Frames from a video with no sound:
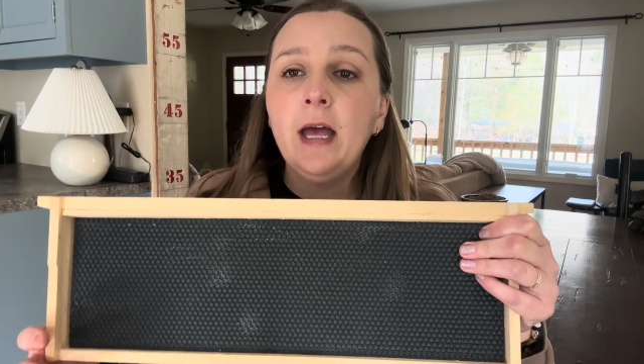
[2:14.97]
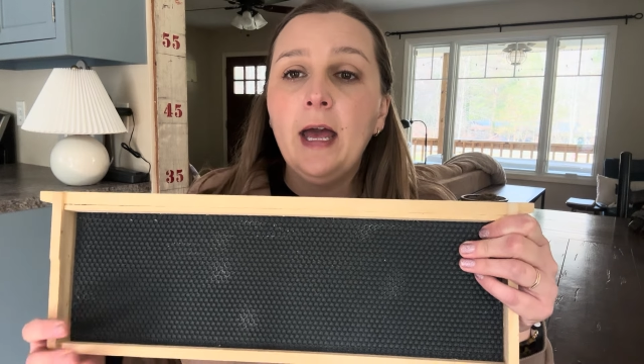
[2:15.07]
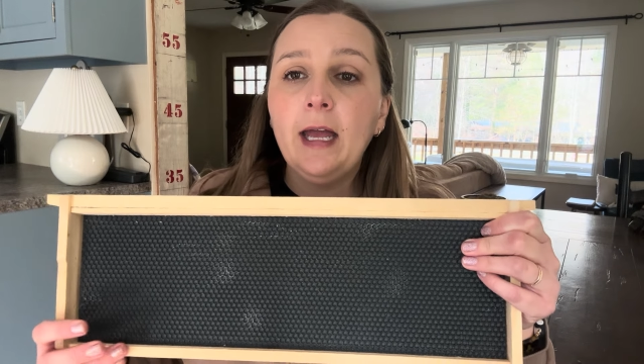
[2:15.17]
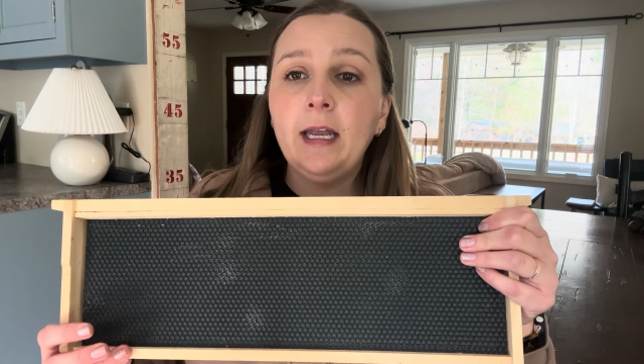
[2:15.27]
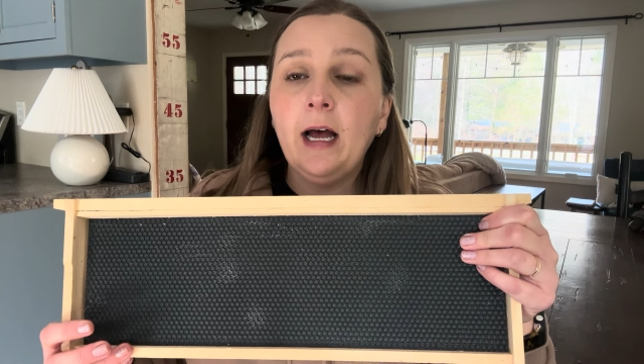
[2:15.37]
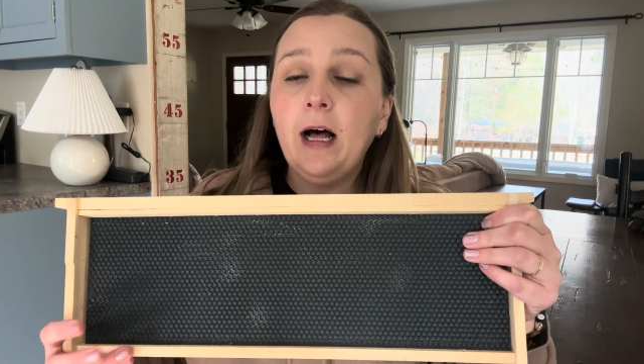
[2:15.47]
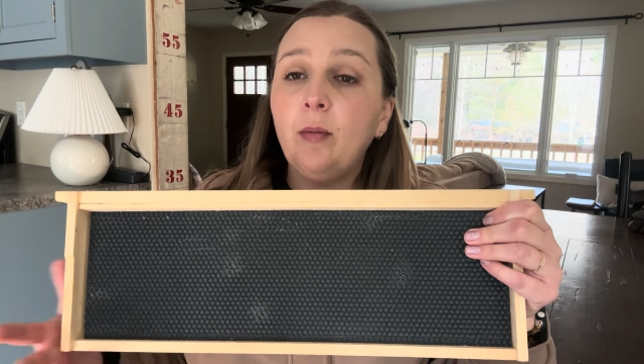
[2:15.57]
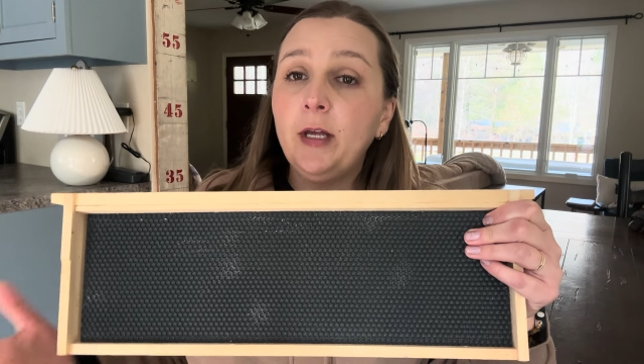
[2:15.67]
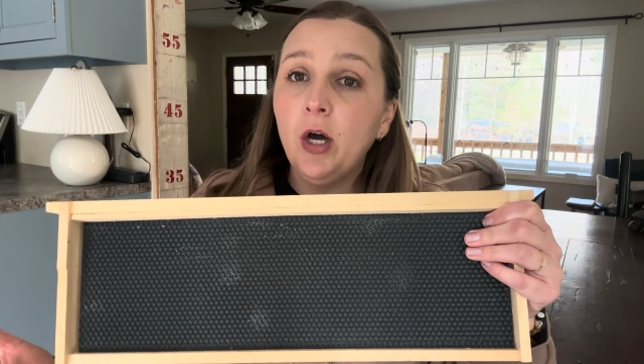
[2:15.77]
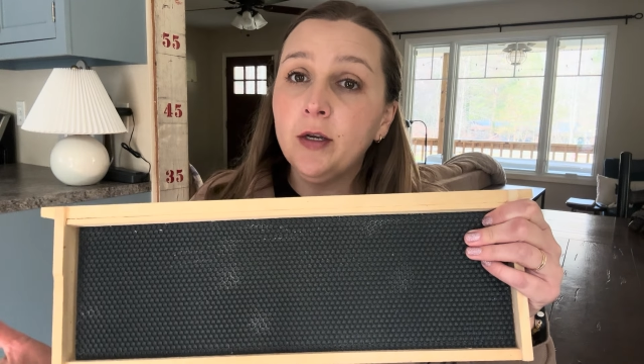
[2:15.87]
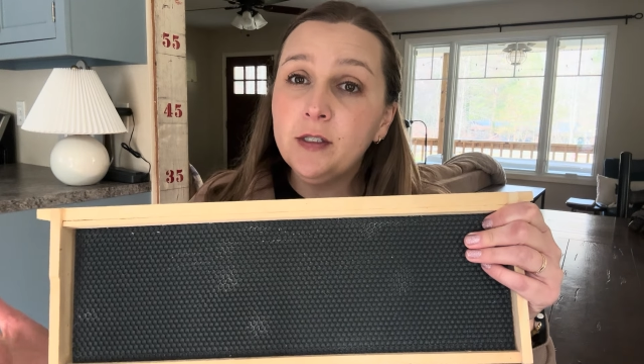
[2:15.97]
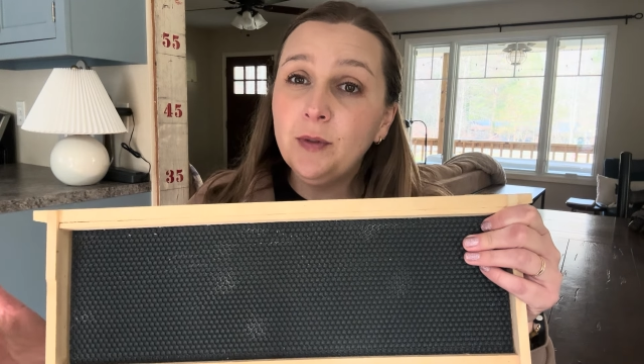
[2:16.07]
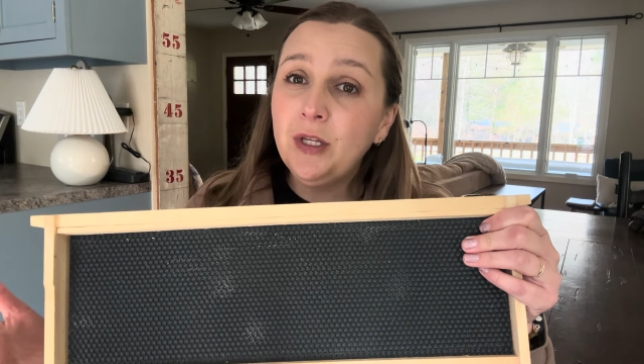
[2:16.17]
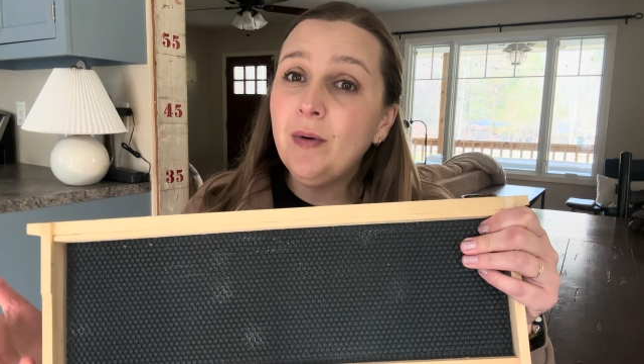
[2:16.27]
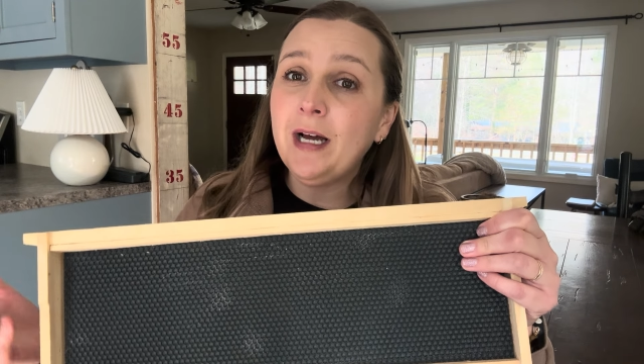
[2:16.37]
And I'll be honest
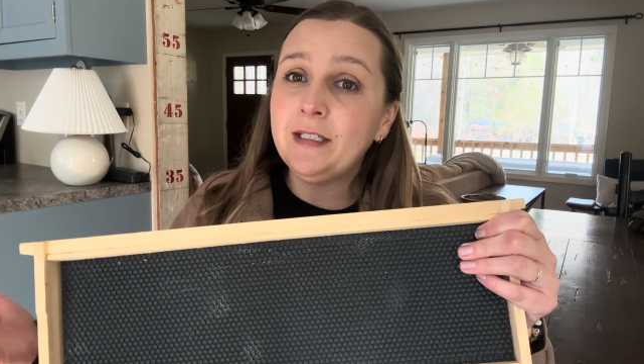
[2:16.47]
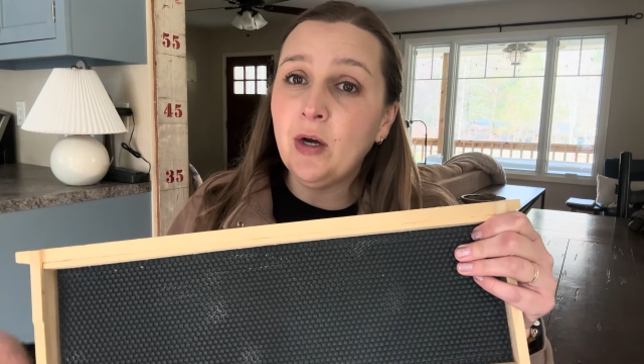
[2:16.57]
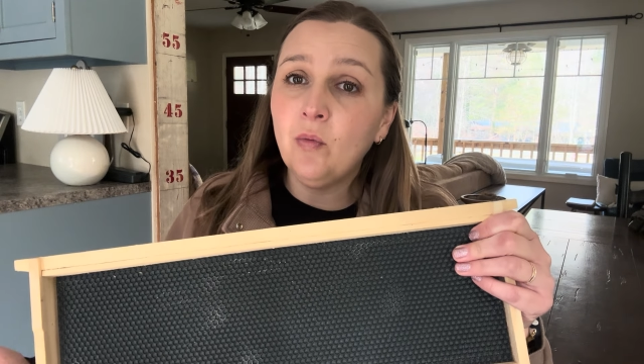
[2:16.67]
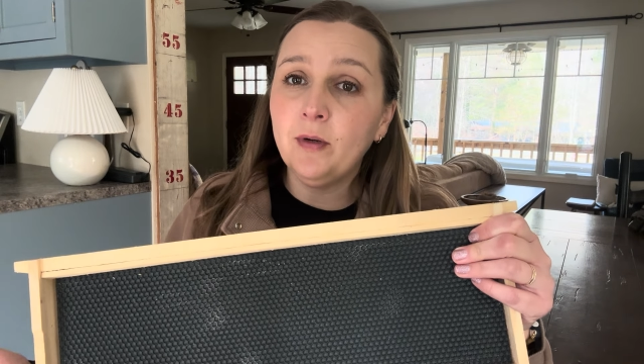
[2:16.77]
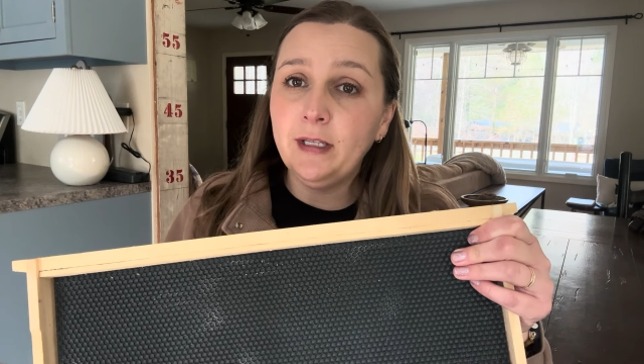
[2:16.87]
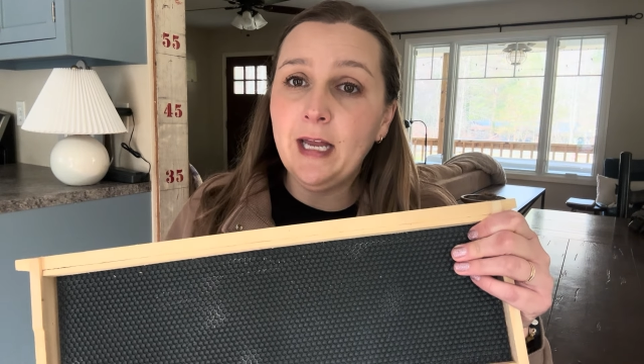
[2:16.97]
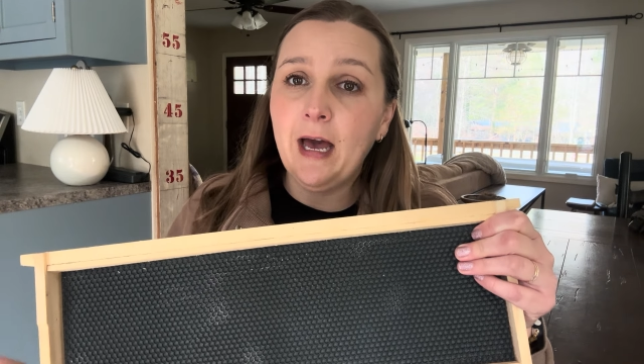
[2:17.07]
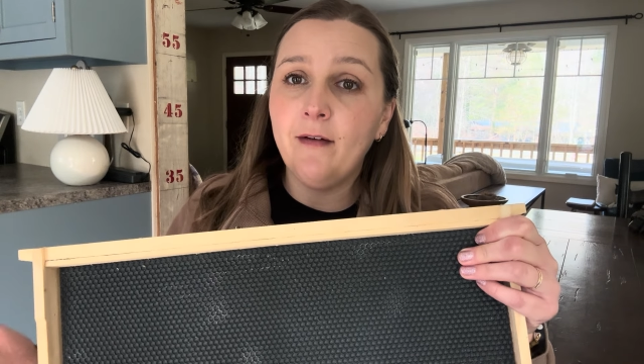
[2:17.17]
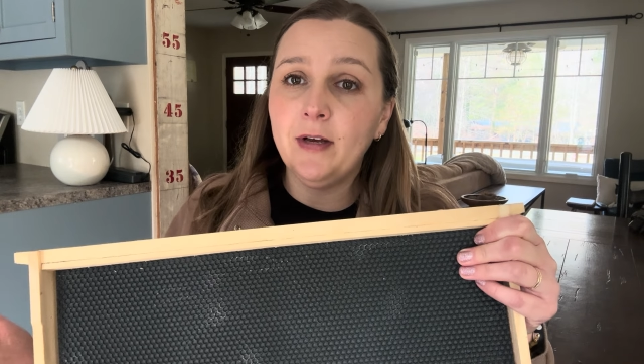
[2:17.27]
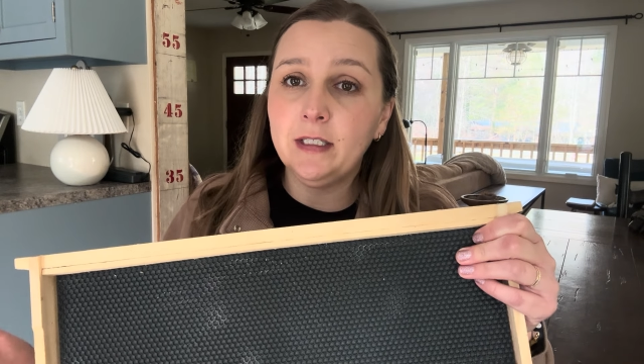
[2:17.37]
with you, I don't really have